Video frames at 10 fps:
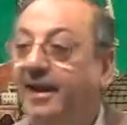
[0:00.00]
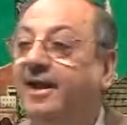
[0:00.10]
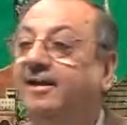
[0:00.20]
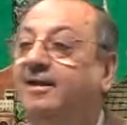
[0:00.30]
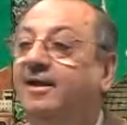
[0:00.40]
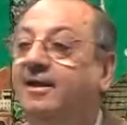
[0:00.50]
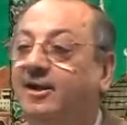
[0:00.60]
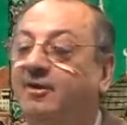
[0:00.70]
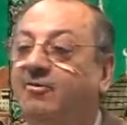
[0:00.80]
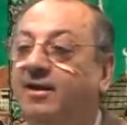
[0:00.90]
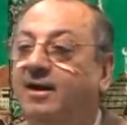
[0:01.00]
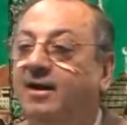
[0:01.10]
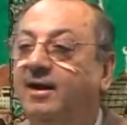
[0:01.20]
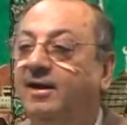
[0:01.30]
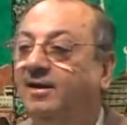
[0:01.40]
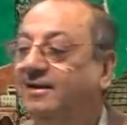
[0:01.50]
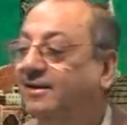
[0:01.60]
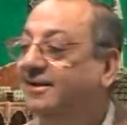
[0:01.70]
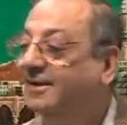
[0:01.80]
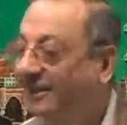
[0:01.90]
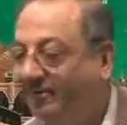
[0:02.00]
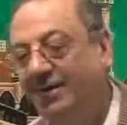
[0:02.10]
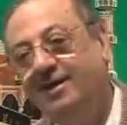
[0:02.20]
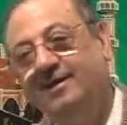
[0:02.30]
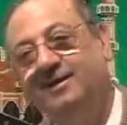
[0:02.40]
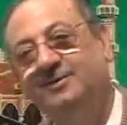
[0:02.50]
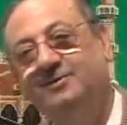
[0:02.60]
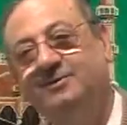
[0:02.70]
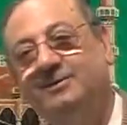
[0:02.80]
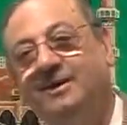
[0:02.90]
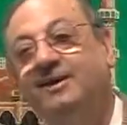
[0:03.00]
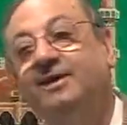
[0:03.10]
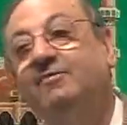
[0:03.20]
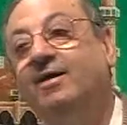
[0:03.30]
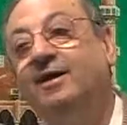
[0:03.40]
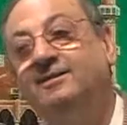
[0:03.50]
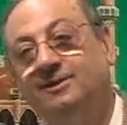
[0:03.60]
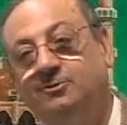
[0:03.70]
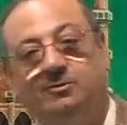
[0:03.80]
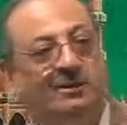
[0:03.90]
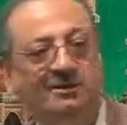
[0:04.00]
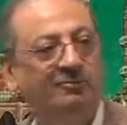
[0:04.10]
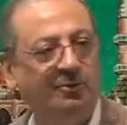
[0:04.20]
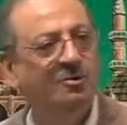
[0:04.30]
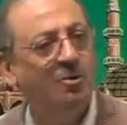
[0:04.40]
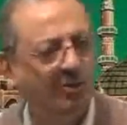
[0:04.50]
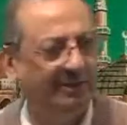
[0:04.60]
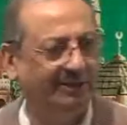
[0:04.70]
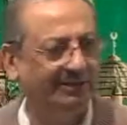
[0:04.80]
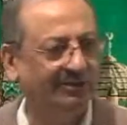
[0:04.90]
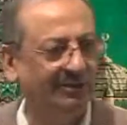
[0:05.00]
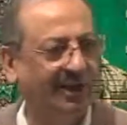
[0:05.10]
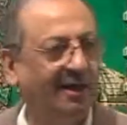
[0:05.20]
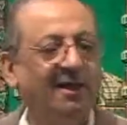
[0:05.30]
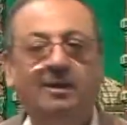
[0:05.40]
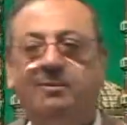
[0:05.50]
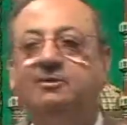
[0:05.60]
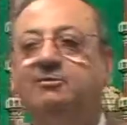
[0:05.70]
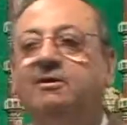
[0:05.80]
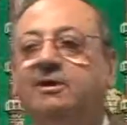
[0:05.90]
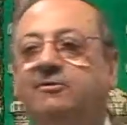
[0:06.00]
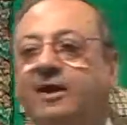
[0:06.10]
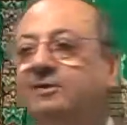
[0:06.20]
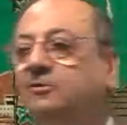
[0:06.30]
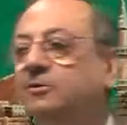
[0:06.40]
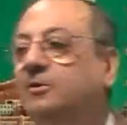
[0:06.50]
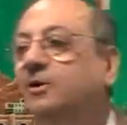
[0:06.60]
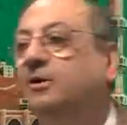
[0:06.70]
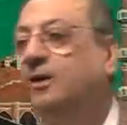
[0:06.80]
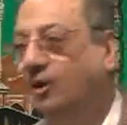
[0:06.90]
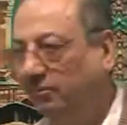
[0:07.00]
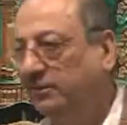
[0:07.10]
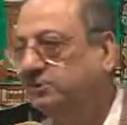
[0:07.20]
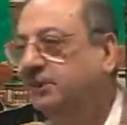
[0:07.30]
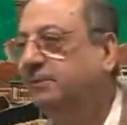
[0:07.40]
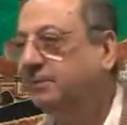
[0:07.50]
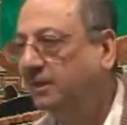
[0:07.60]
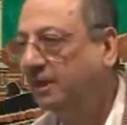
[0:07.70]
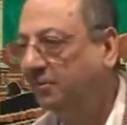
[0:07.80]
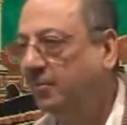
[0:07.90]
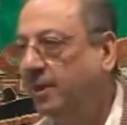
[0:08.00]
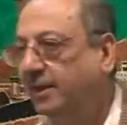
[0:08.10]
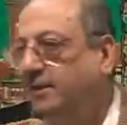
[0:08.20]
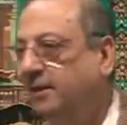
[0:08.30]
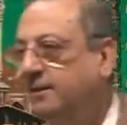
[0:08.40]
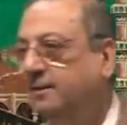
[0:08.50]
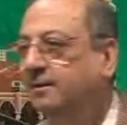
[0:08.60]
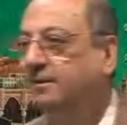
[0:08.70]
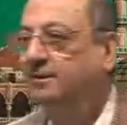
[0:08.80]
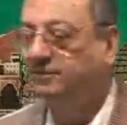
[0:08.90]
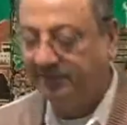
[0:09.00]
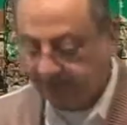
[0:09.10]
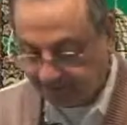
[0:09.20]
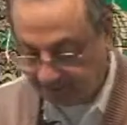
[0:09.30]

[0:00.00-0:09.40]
And Rava, rivayatun. Rivayatun. We know these, inshallah. But we will try to always keep it in our mind. These